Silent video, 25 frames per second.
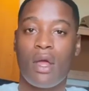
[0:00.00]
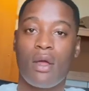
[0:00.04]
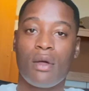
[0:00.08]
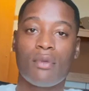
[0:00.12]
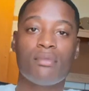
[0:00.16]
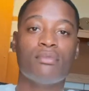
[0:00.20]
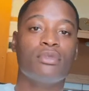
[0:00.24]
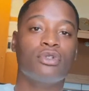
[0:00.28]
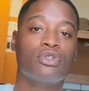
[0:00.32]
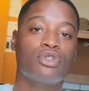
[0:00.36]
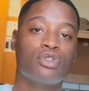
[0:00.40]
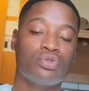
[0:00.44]

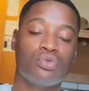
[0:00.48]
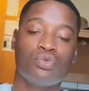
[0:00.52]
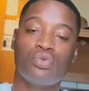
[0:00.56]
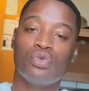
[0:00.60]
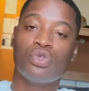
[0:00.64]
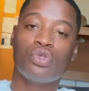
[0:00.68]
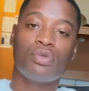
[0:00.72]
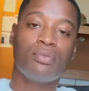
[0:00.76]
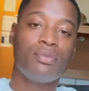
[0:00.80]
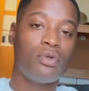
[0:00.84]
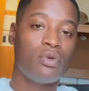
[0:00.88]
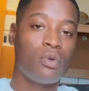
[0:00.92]
But you
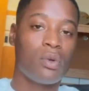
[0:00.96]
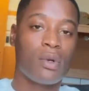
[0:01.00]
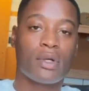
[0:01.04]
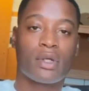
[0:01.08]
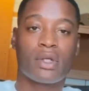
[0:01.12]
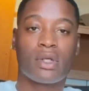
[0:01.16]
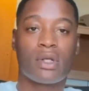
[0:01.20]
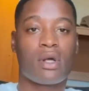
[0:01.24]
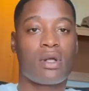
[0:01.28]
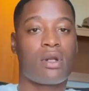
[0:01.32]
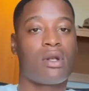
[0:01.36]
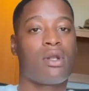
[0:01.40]
will be working
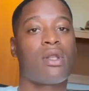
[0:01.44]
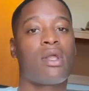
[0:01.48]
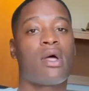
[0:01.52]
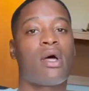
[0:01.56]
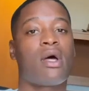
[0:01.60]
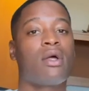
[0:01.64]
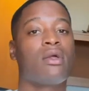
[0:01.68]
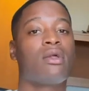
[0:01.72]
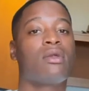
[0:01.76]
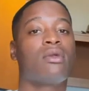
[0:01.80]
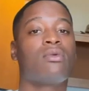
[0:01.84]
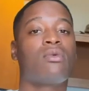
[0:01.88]
out a
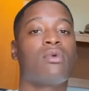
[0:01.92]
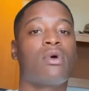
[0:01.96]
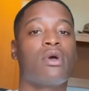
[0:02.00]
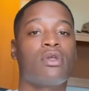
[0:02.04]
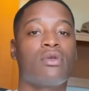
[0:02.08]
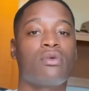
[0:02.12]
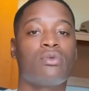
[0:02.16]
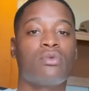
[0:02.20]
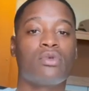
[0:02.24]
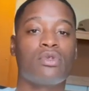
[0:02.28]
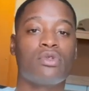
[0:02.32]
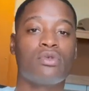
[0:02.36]
lot
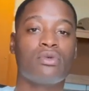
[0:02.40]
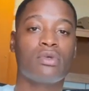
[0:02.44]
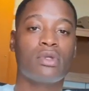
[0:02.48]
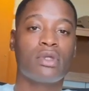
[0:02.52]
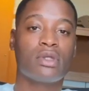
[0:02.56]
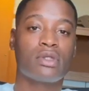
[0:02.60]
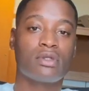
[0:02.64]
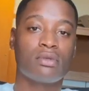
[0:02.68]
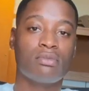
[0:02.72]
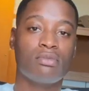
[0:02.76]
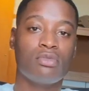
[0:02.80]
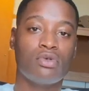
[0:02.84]
when you get
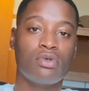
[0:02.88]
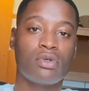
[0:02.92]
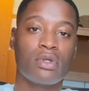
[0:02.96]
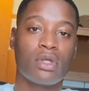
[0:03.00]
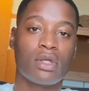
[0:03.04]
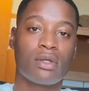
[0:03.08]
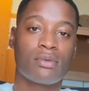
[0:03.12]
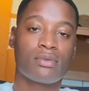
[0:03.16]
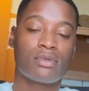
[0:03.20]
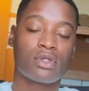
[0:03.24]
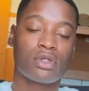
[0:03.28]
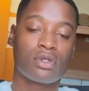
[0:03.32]
to boot
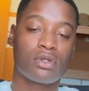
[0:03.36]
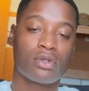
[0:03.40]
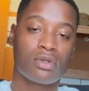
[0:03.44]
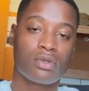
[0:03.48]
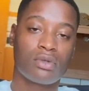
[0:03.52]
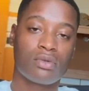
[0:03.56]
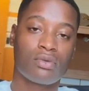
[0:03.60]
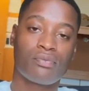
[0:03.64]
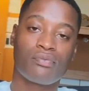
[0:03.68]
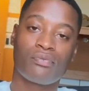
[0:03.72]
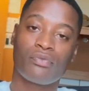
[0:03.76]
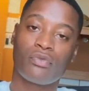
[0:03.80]
camp, so
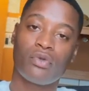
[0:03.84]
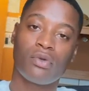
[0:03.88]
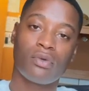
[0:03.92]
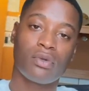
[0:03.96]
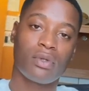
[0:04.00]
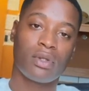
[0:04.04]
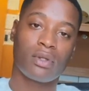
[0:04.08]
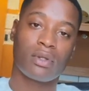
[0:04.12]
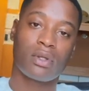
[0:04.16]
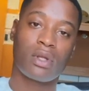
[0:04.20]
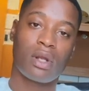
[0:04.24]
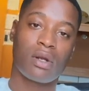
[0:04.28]
you
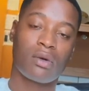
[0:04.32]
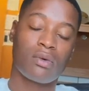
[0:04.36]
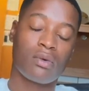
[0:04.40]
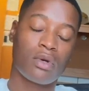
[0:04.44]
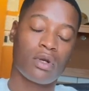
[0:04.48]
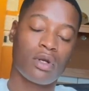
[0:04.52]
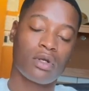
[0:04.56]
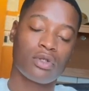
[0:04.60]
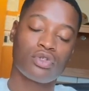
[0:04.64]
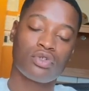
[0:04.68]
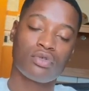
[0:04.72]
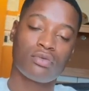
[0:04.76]
ain't gotta
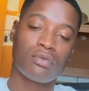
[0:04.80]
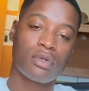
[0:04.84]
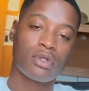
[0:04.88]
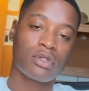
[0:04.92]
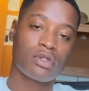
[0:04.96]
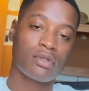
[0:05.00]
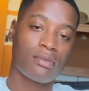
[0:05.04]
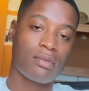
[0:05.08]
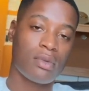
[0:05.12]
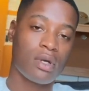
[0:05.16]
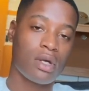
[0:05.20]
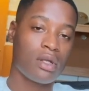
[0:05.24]
worry too much
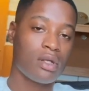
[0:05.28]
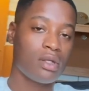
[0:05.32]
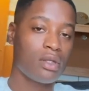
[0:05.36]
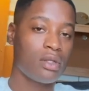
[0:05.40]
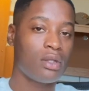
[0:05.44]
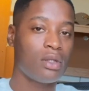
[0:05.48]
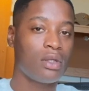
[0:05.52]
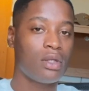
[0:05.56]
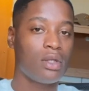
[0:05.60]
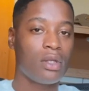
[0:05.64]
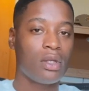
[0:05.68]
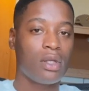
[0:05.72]
about it
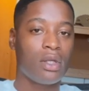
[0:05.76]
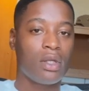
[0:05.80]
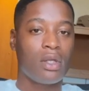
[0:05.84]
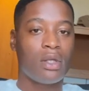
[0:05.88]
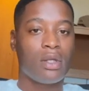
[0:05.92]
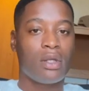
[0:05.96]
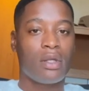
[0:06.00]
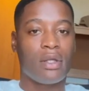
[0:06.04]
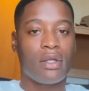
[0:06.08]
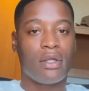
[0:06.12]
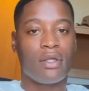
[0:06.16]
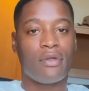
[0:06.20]

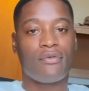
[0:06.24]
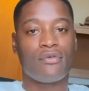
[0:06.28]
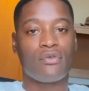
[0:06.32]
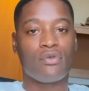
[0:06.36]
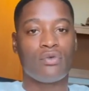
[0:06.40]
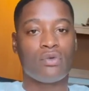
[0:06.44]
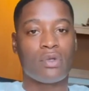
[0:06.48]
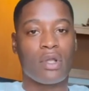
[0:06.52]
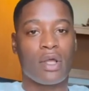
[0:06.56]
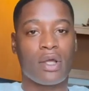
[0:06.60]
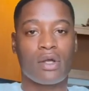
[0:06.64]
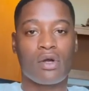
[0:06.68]
if you
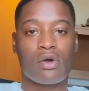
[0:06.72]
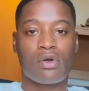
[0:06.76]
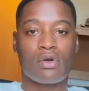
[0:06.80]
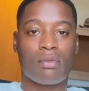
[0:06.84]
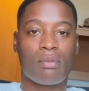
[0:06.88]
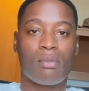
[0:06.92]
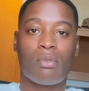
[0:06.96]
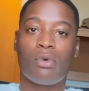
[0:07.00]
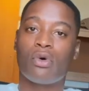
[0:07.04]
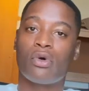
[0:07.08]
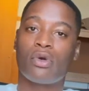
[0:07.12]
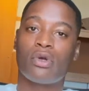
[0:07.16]
like on the
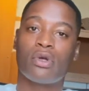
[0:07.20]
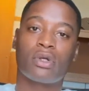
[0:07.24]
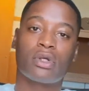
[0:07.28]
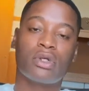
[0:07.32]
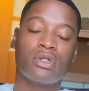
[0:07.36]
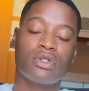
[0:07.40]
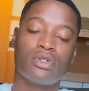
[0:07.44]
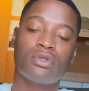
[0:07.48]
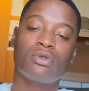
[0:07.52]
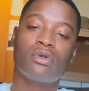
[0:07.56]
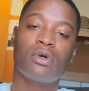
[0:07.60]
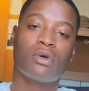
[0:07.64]
border, because
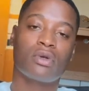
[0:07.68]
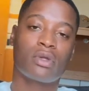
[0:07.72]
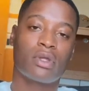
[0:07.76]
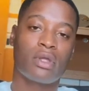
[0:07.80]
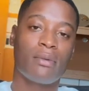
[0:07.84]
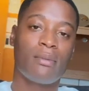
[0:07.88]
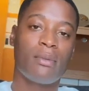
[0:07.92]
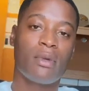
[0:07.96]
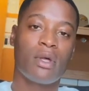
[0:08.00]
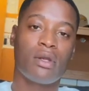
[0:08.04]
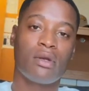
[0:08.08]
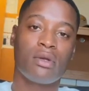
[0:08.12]
you're gonna get
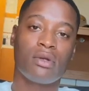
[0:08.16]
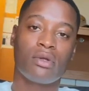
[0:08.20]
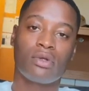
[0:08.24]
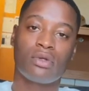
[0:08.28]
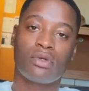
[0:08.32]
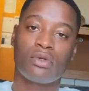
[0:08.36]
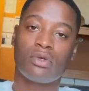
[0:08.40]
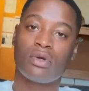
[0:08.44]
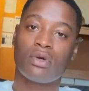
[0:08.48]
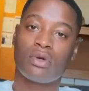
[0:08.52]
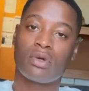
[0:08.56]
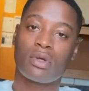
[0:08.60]
better.
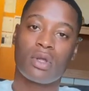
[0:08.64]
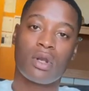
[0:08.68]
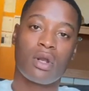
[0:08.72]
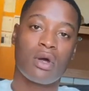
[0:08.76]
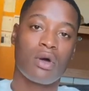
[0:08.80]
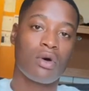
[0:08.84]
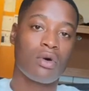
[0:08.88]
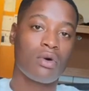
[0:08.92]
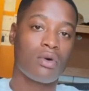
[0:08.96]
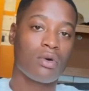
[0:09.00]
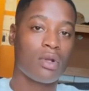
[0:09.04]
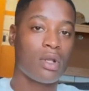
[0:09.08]
You're gonna get a
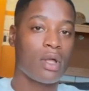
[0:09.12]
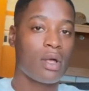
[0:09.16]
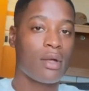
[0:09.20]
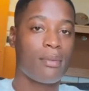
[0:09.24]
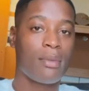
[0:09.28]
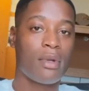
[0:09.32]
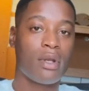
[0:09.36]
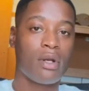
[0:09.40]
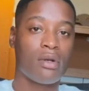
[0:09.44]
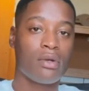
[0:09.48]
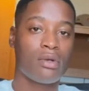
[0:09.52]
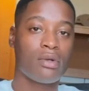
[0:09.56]
whole lot
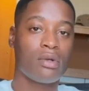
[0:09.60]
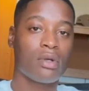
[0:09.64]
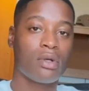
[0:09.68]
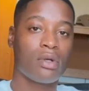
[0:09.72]
better.